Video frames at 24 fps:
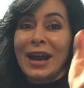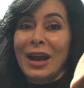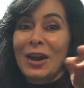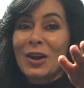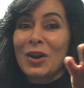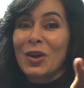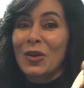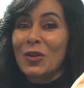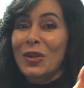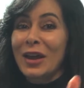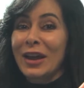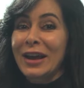I
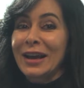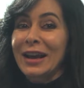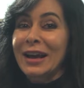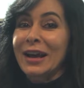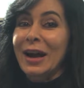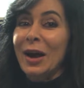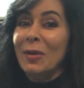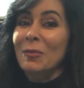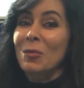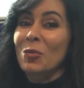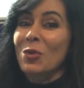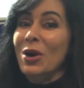know, like
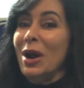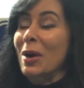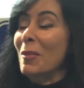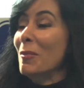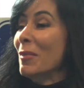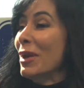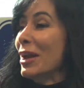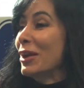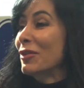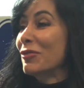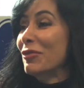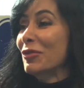when I
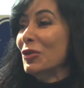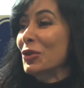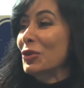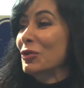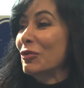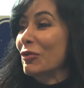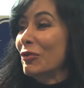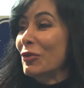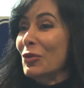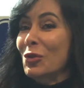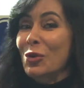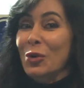make food
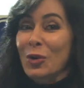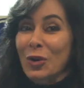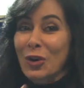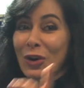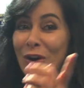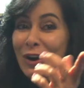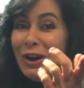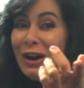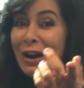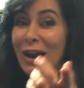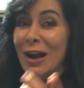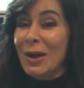
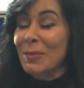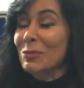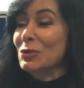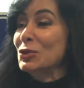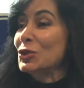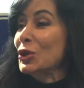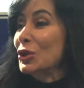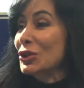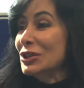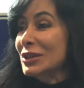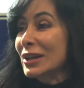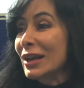for
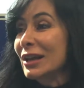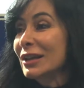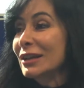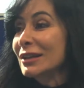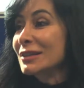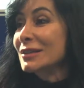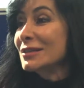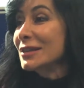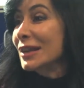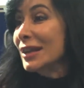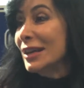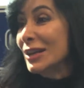
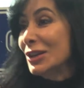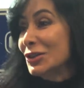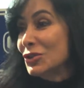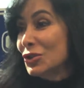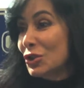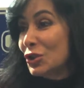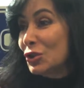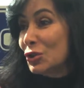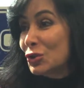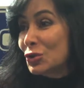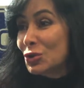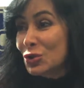Chartellus, he's
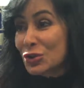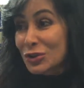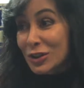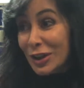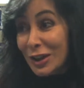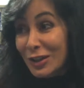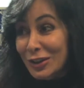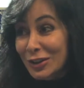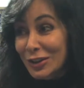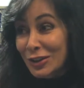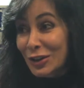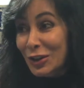used to
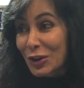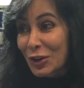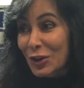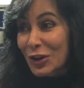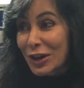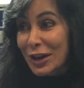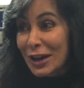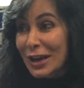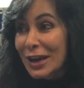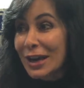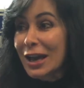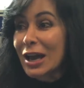Southern
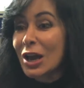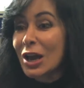cooking.